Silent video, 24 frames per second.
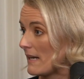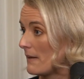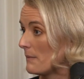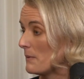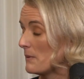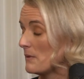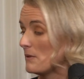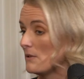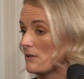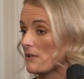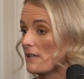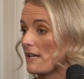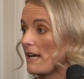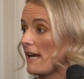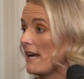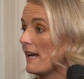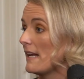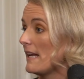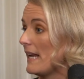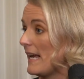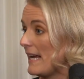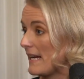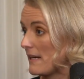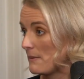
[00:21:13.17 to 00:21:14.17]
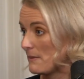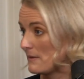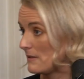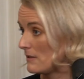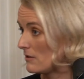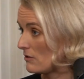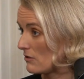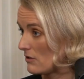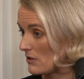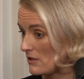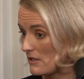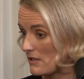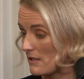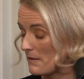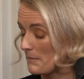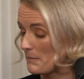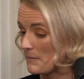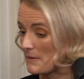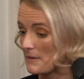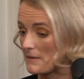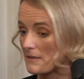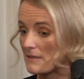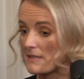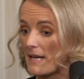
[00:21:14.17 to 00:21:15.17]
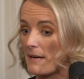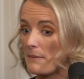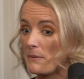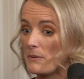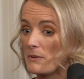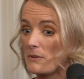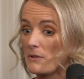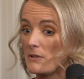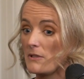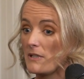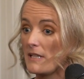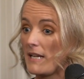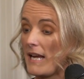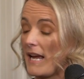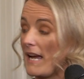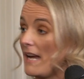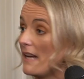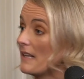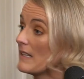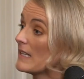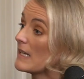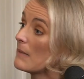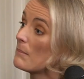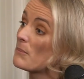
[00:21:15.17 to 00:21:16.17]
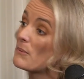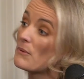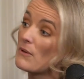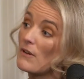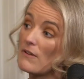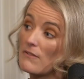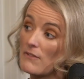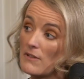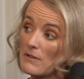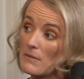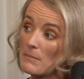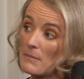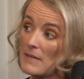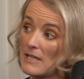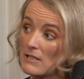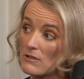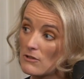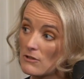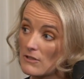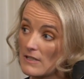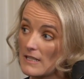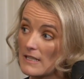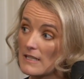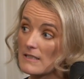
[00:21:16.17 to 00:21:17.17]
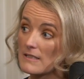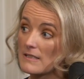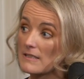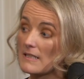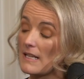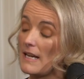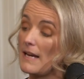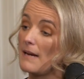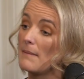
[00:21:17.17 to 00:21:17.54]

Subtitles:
that will look at acquisition numbers, that will look at like profit metrics,